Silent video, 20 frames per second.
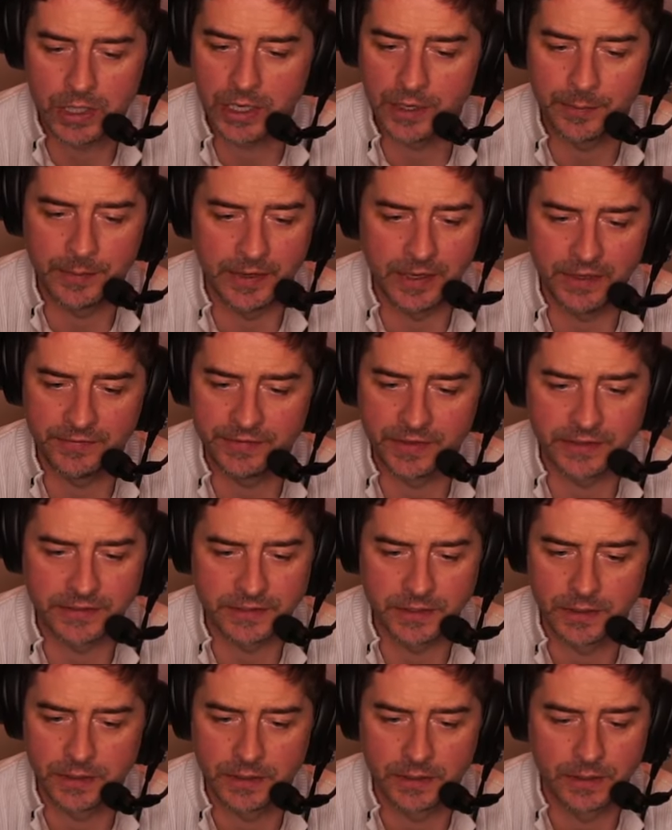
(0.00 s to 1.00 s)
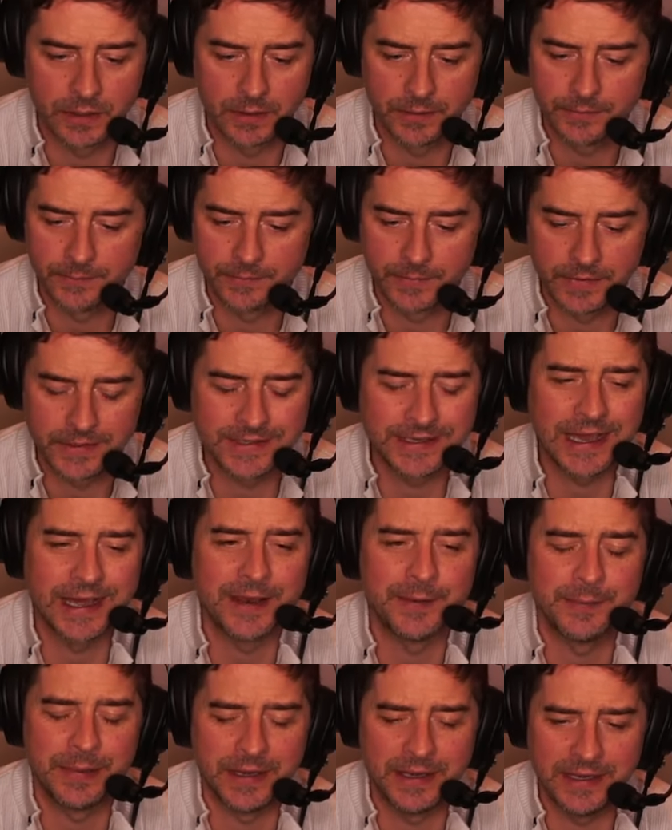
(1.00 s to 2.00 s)
Can't believe that.
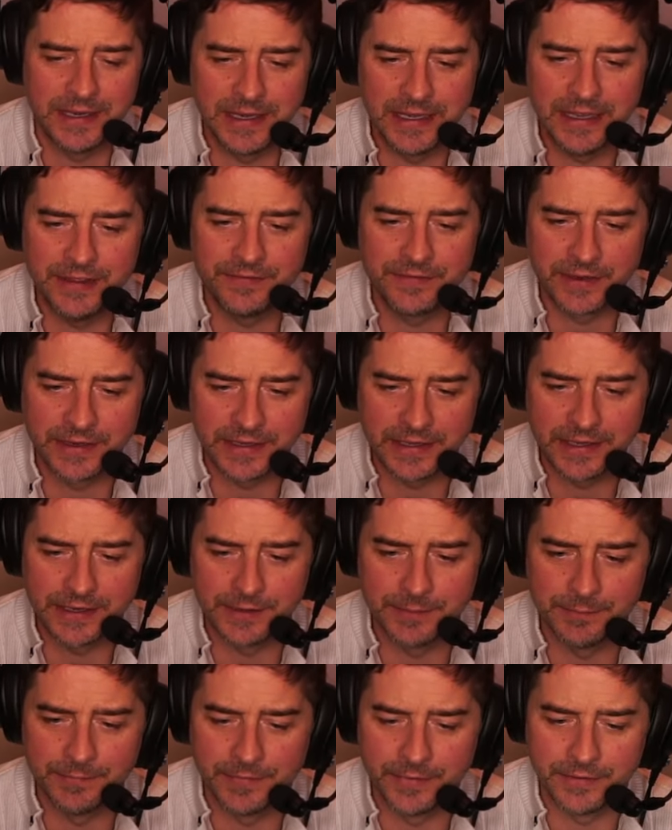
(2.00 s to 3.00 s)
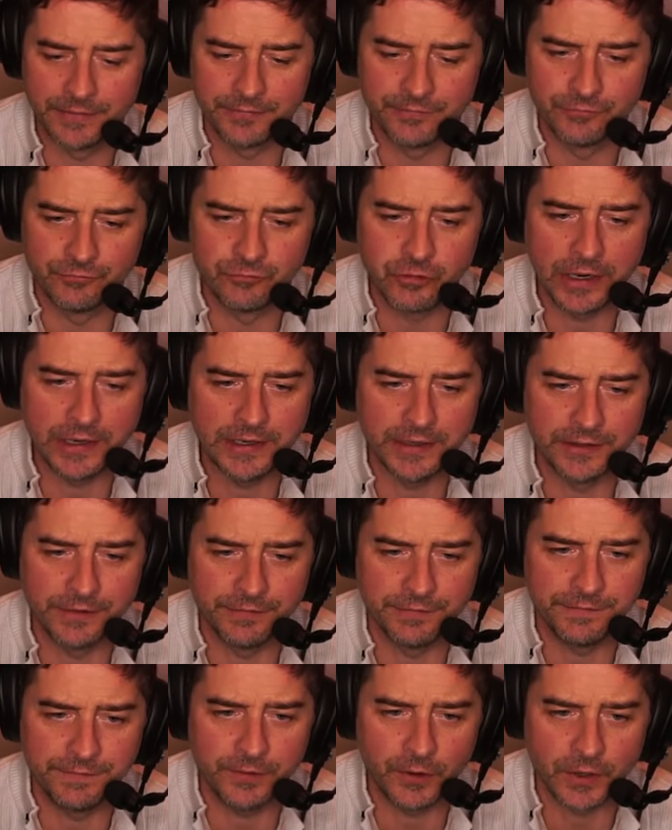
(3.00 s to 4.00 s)
Cannot believe that he hit him right in the
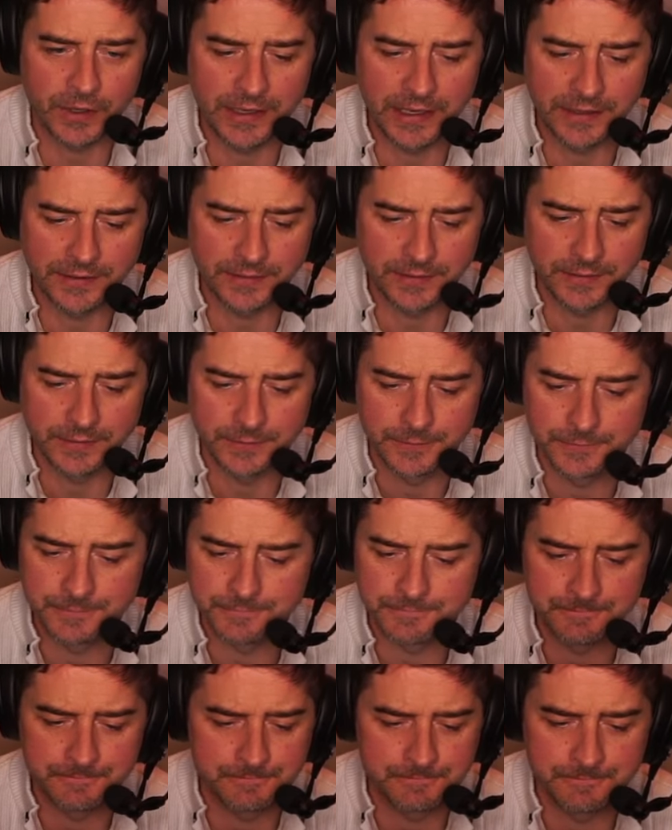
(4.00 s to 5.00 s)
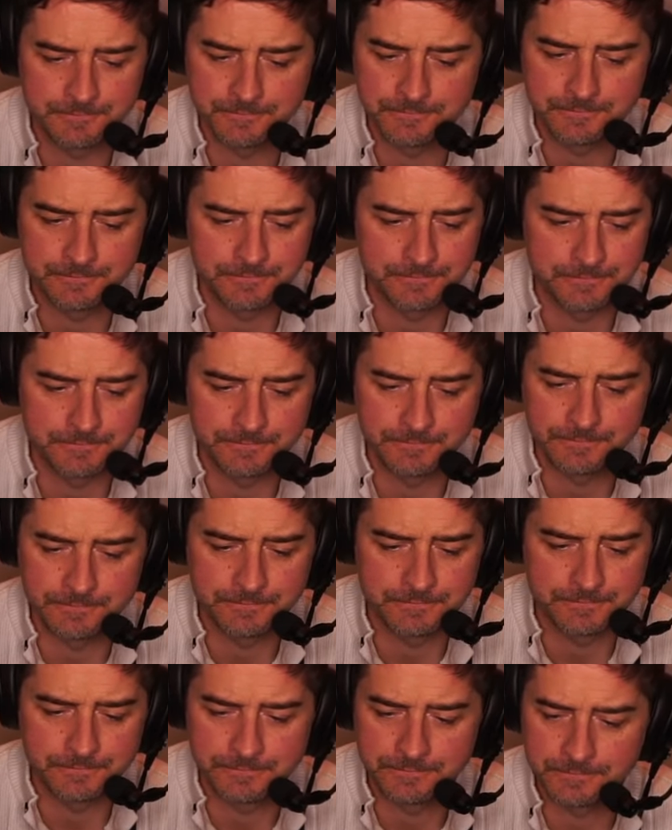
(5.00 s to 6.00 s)
fucking head. Side. We get
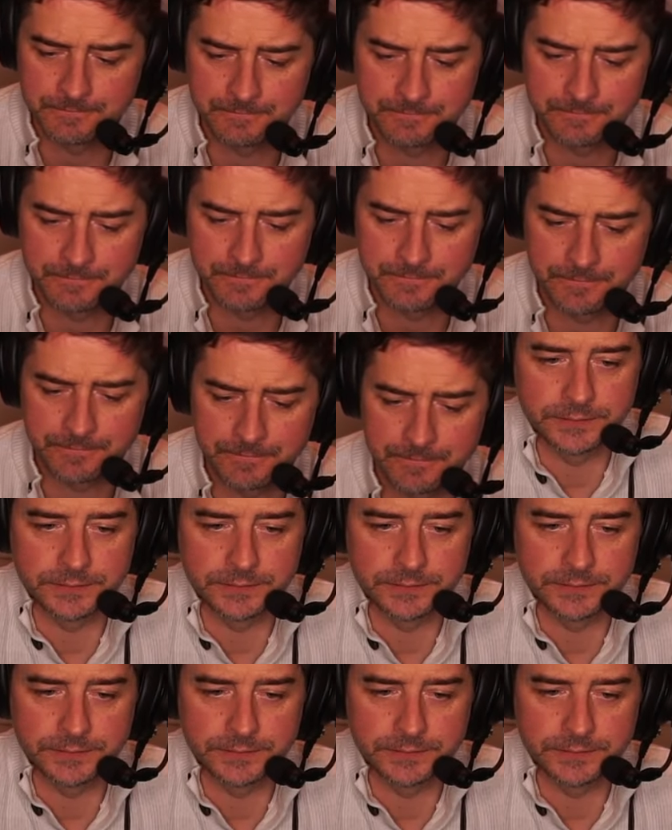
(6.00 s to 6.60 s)
behind him, we kill him.